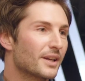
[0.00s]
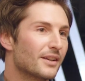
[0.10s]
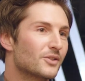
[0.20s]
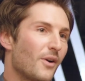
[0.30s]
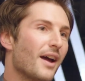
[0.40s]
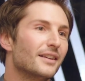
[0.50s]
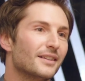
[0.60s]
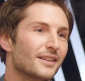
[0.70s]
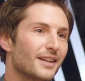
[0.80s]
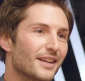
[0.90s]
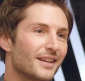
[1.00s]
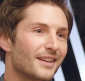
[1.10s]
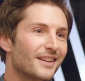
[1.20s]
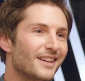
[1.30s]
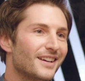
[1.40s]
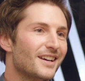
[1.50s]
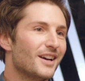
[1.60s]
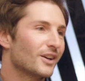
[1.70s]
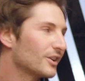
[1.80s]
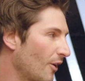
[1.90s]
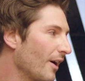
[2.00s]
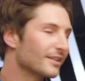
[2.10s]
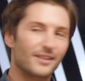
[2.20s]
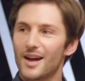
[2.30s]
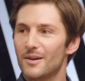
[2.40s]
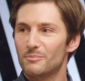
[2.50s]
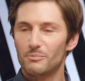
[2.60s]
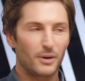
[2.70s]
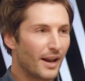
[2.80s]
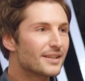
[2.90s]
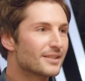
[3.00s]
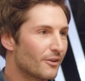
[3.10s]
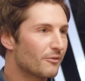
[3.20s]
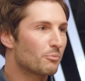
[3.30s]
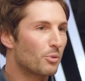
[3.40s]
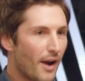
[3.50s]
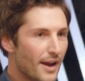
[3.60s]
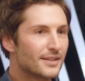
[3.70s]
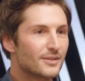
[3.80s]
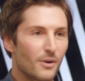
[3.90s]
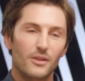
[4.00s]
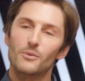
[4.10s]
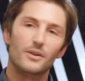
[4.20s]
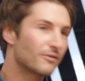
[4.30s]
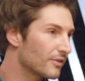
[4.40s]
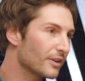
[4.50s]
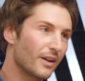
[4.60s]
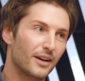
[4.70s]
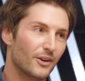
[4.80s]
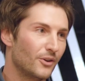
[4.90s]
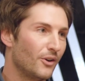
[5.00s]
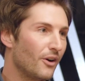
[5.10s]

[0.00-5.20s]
we get trained in going to that place of praise, whether we feel like it or